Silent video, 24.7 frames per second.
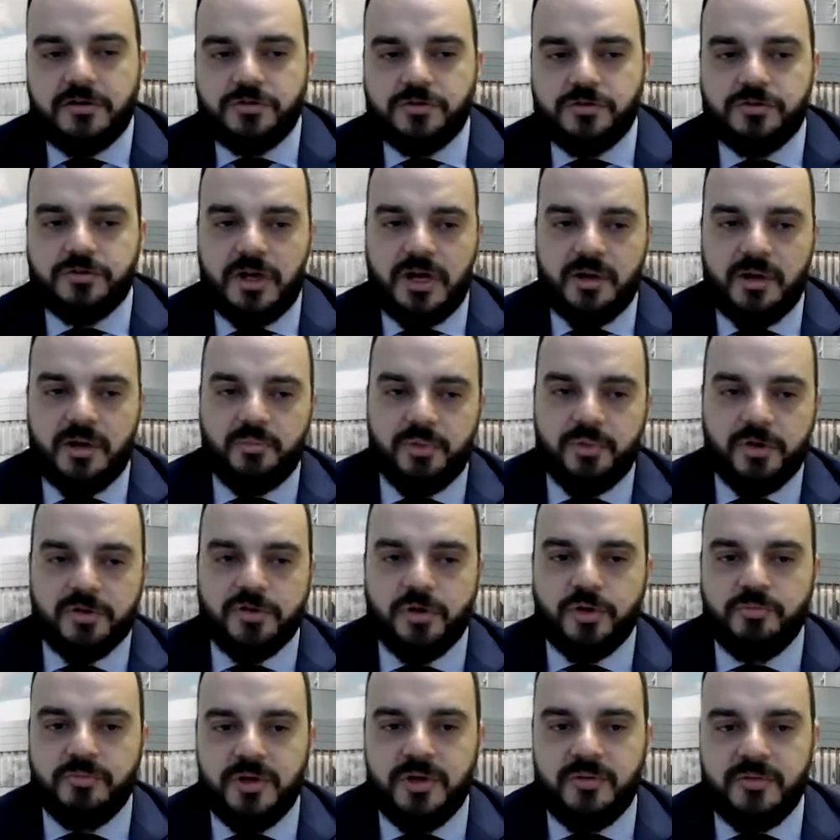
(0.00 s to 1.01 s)
do a
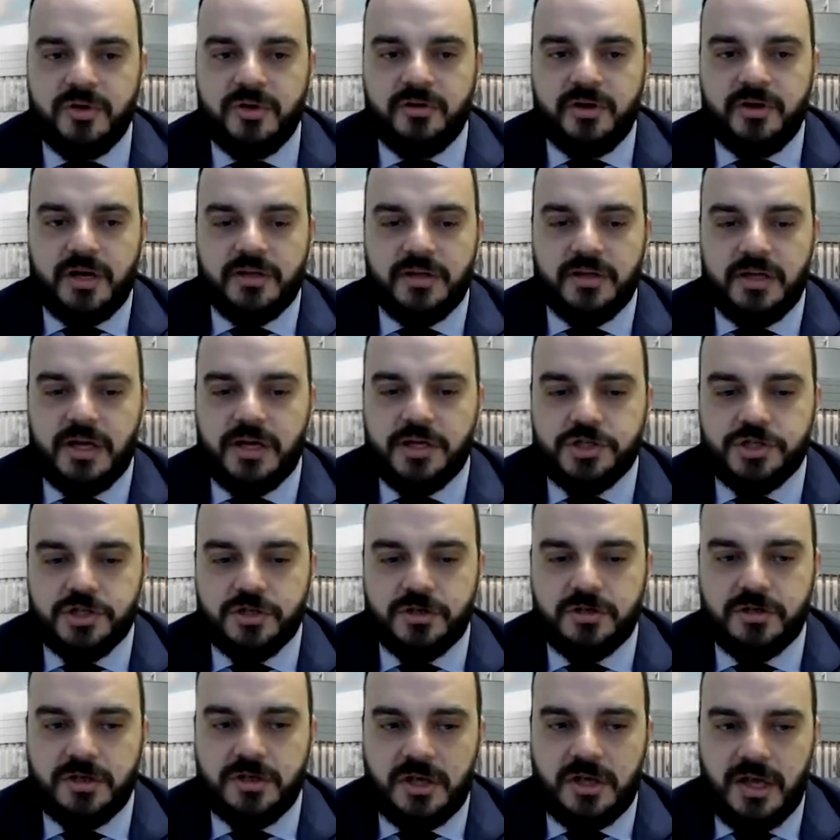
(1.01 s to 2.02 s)
proton beam
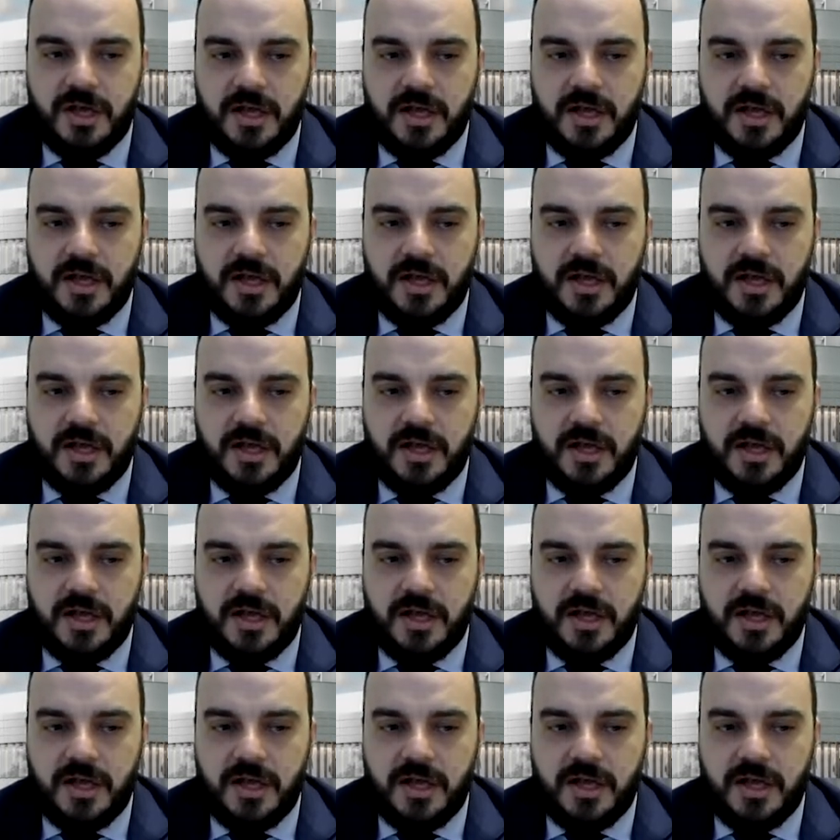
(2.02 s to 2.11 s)
irradiation